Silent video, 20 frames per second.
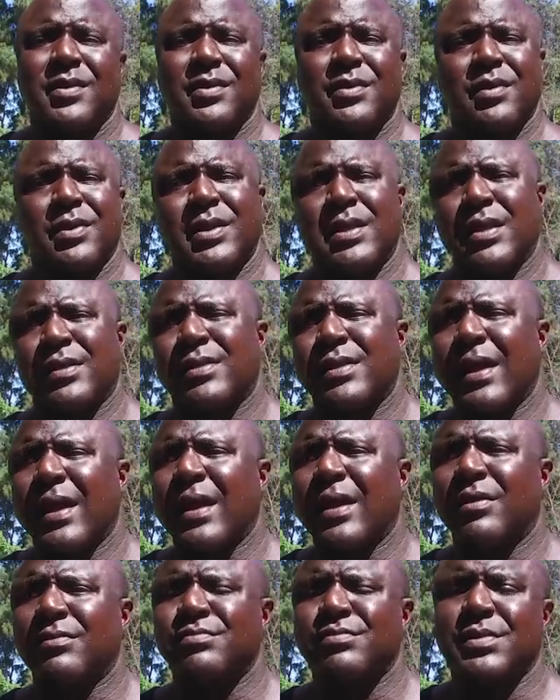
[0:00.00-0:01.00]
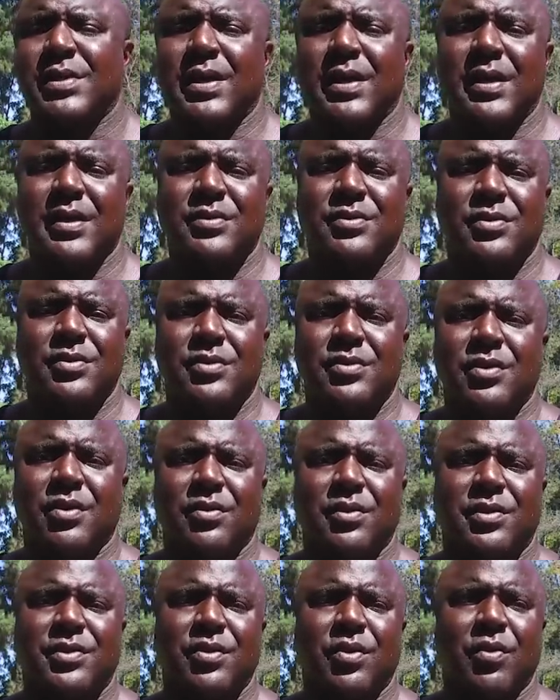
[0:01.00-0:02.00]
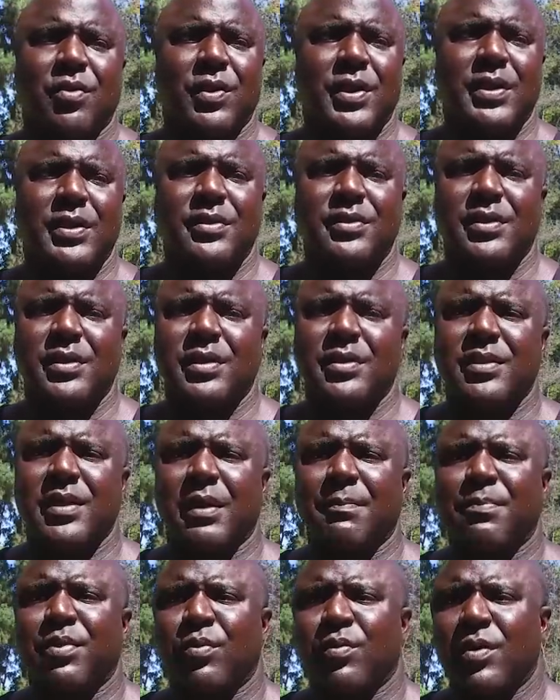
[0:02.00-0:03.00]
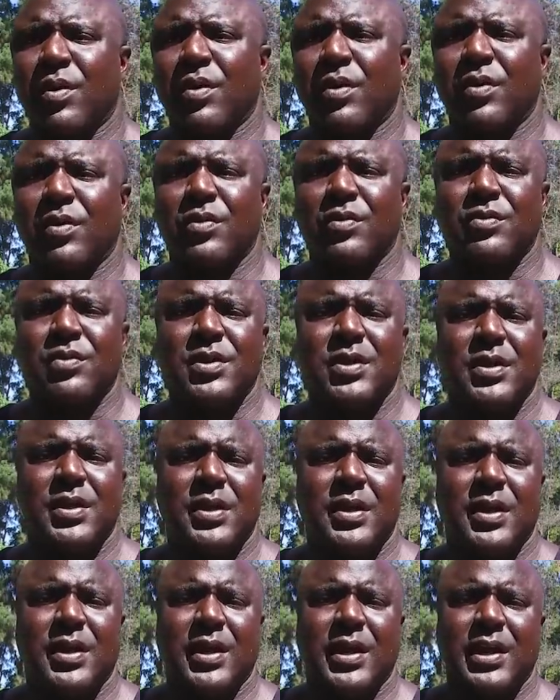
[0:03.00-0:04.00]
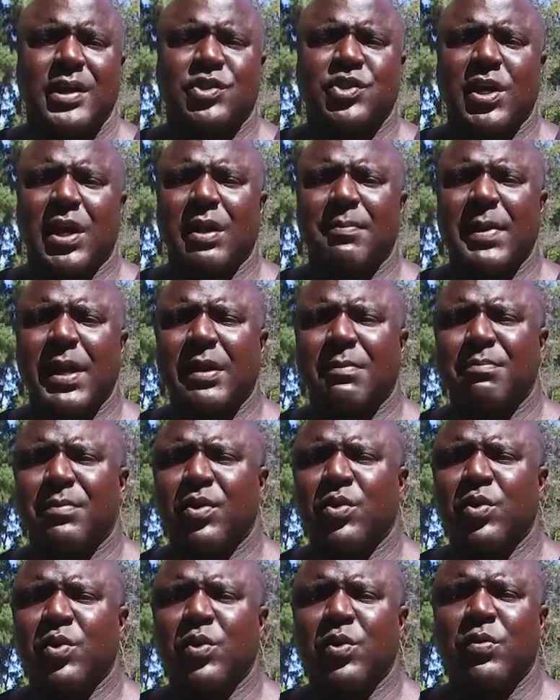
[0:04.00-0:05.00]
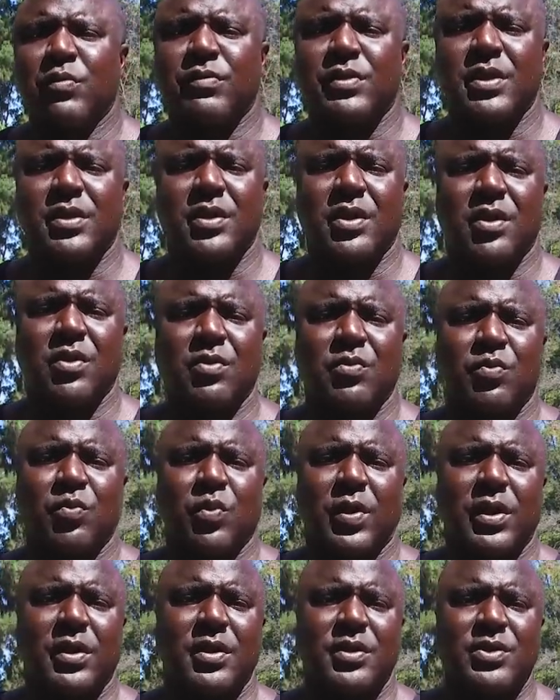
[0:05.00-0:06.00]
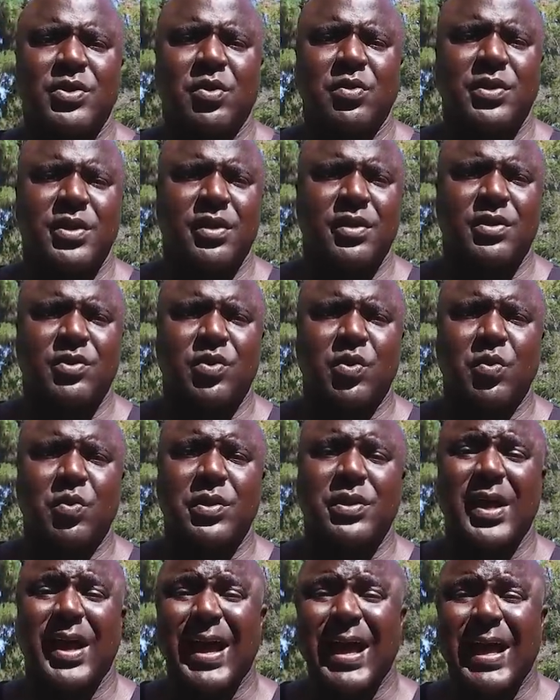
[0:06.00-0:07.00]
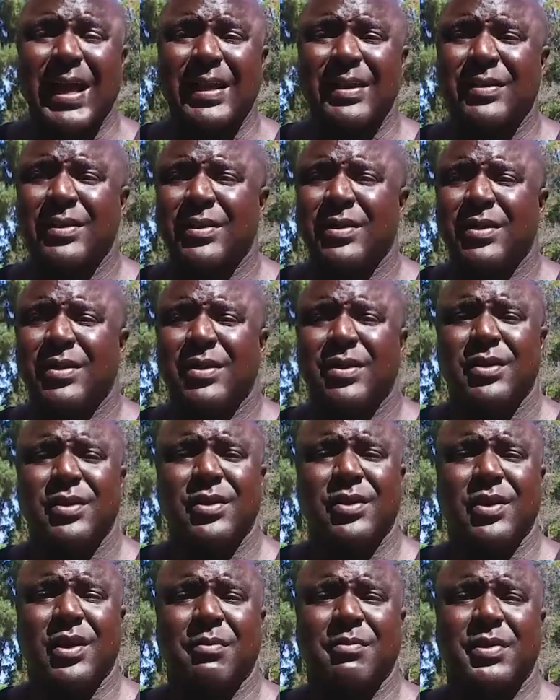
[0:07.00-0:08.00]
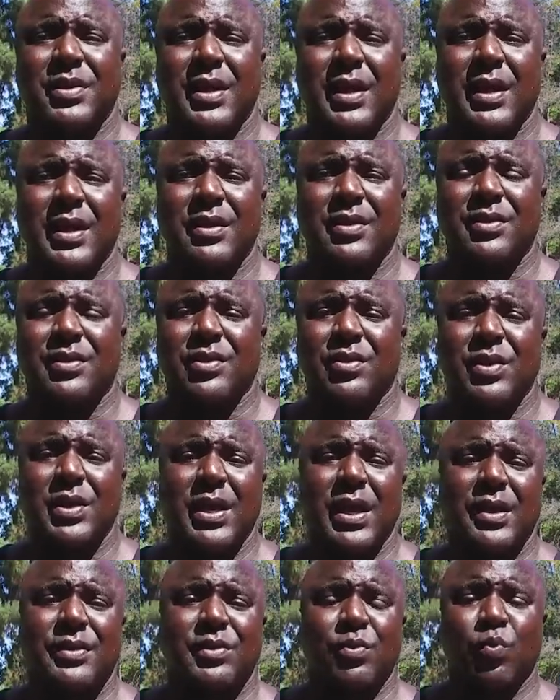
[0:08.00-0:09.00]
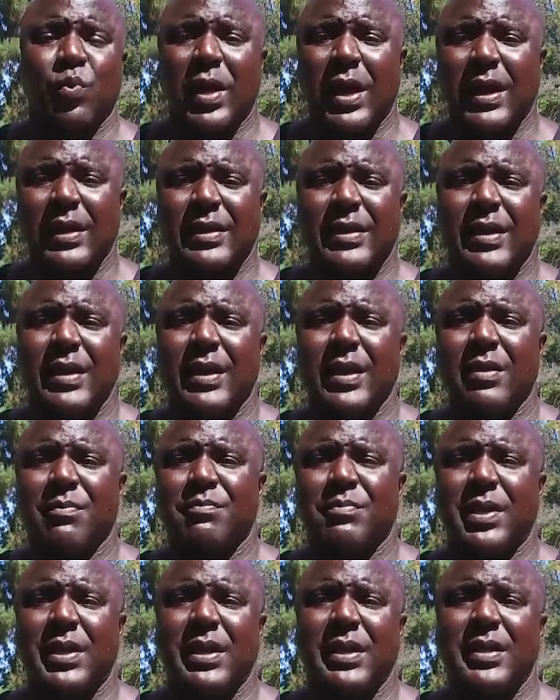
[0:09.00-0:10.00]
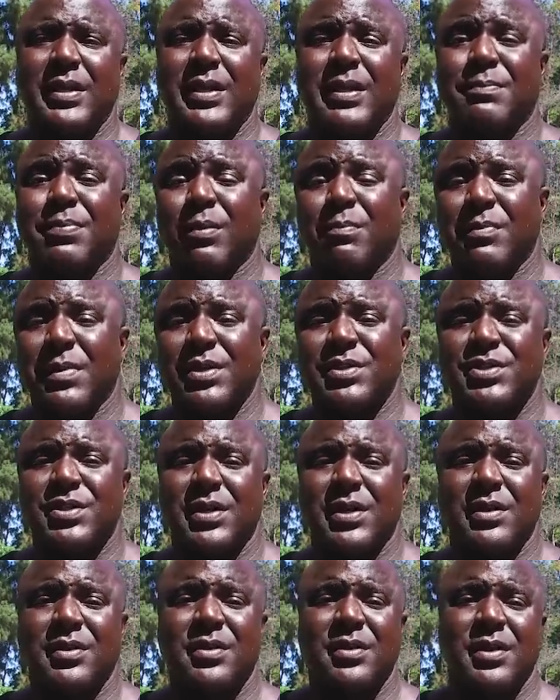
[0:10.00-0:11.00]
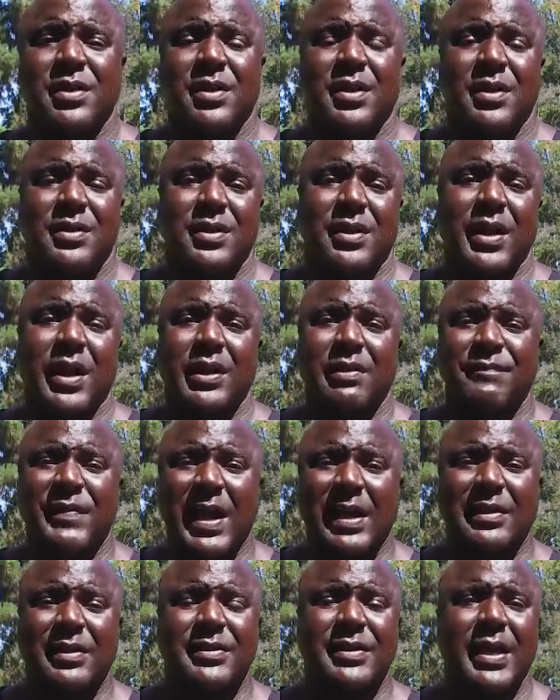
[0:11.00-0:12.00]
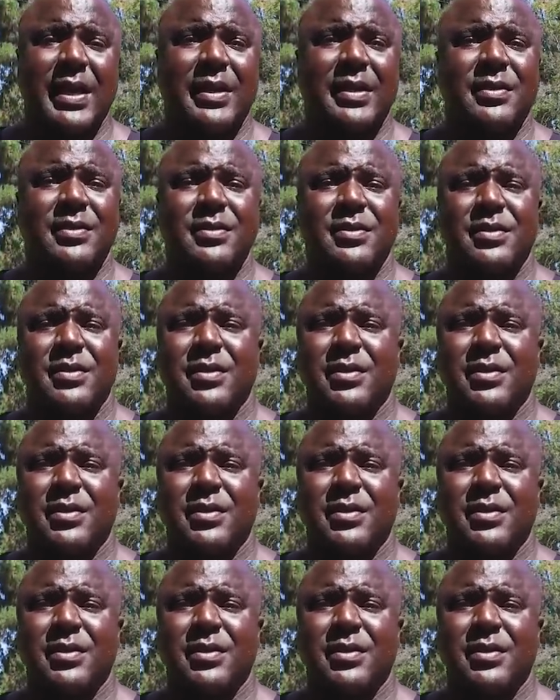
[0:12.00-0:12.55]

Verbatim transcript: So he gets out, and you know the story. He's, he's on parole. He's trying to make moves. You know, one of the dudes in his crew is hot you know what I'm saying? So he has to whack him, but he didn't get permission. The guy's validated.